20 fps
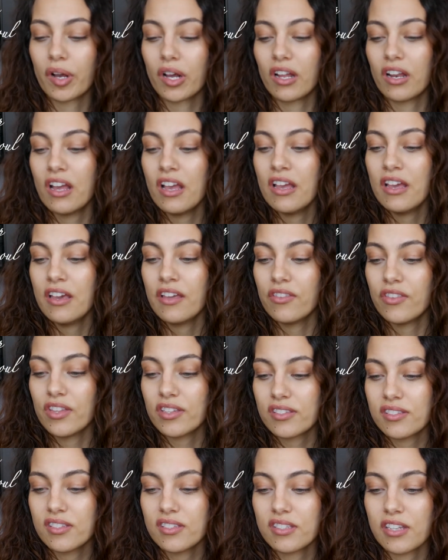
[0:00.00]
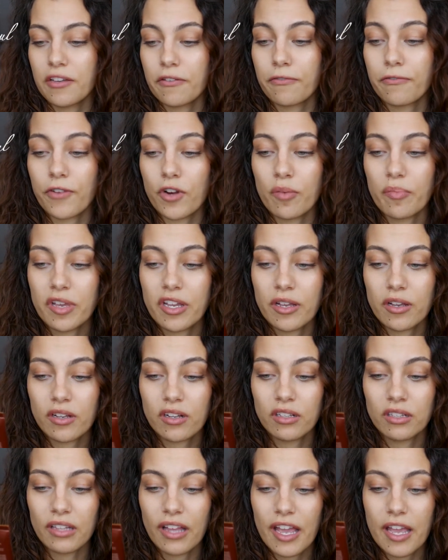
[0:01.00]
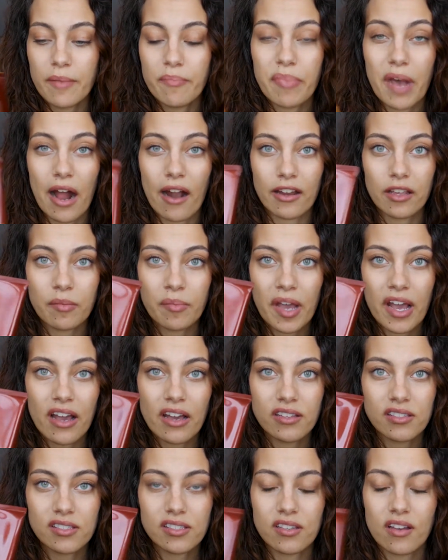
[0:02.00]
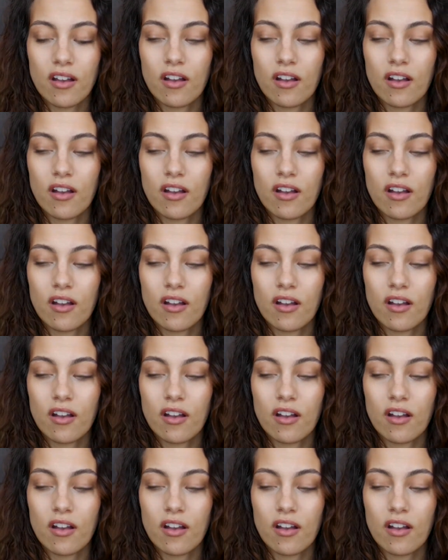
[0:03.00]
but this is a firming clay body mask.